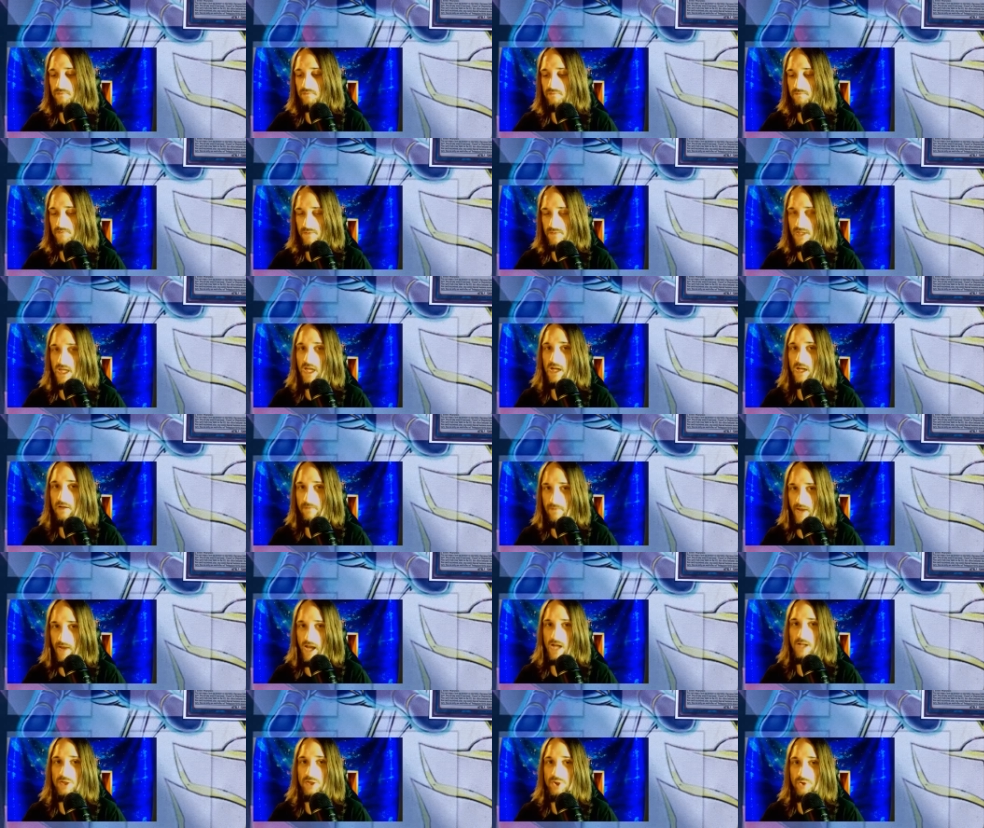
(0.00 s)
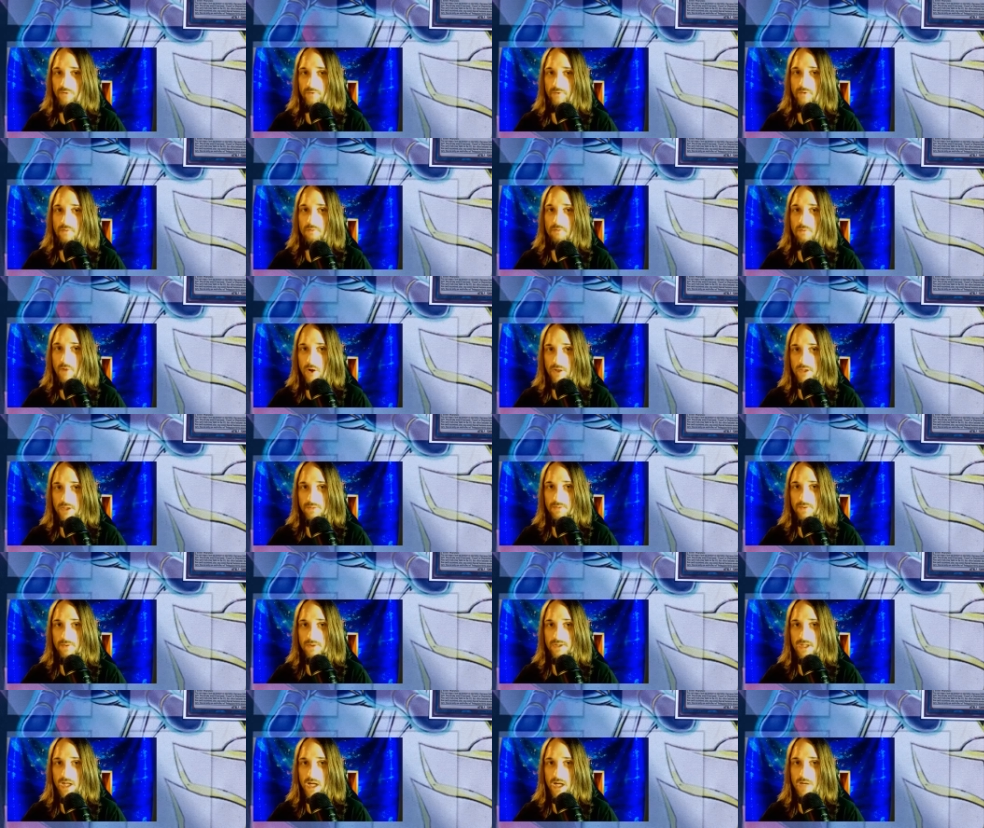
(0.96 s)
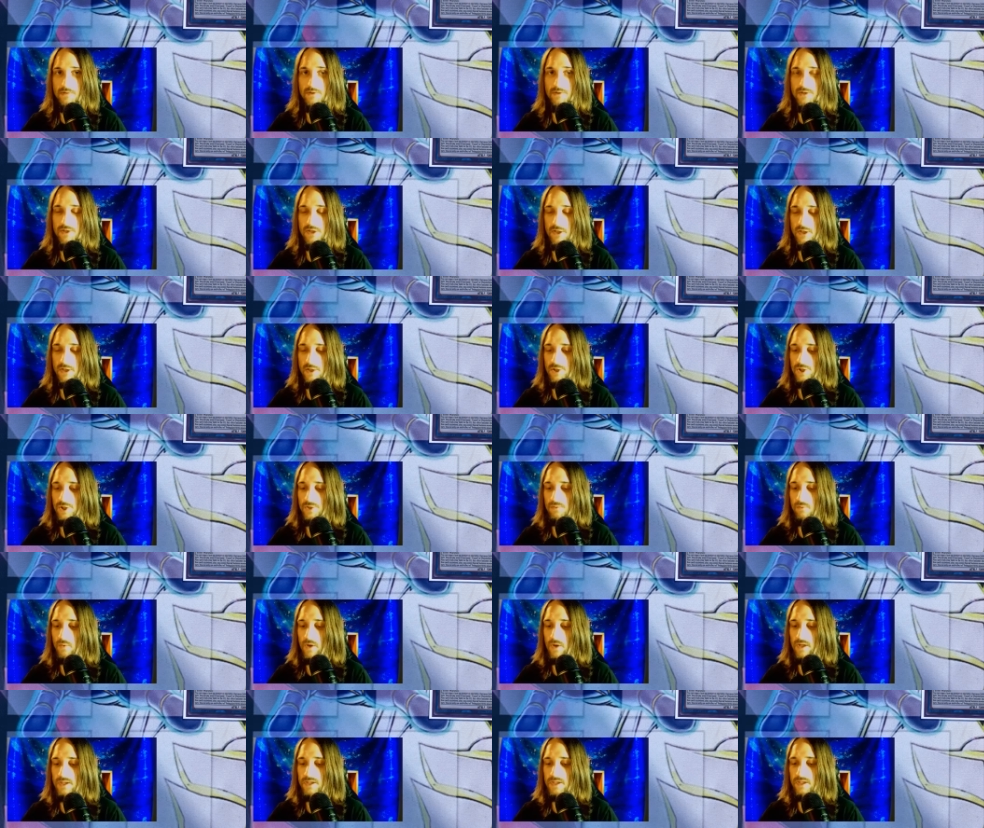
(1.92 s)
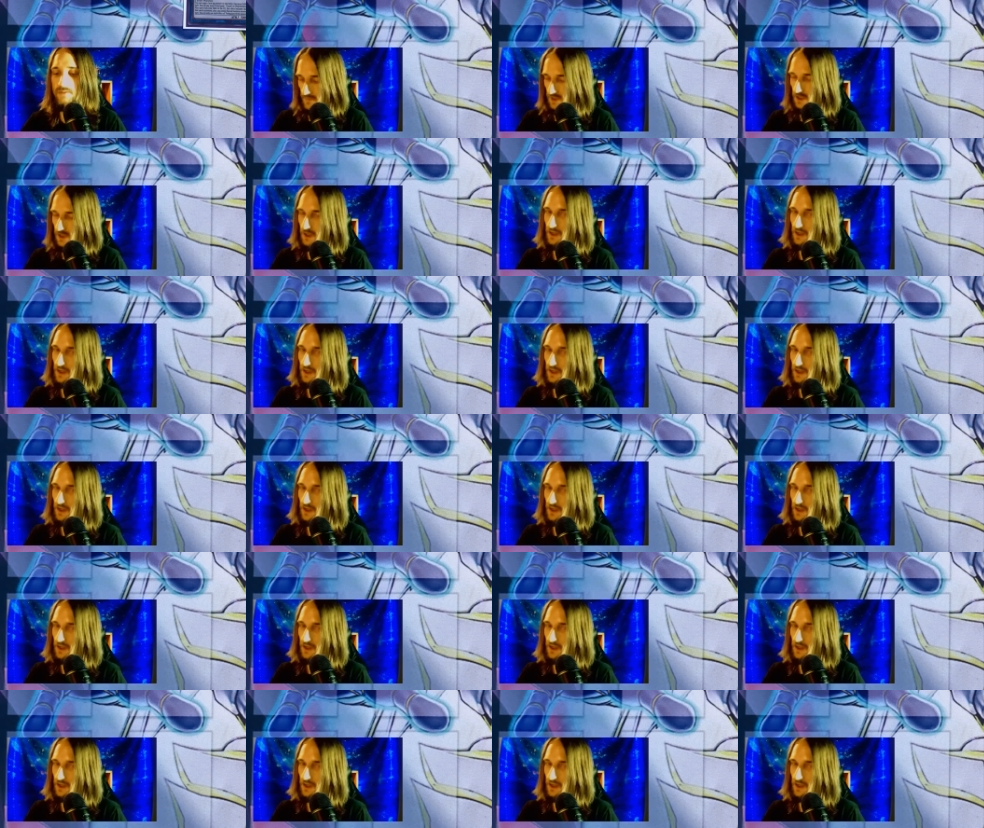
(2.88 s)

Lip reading: take advantage of him multiple times instead of just once.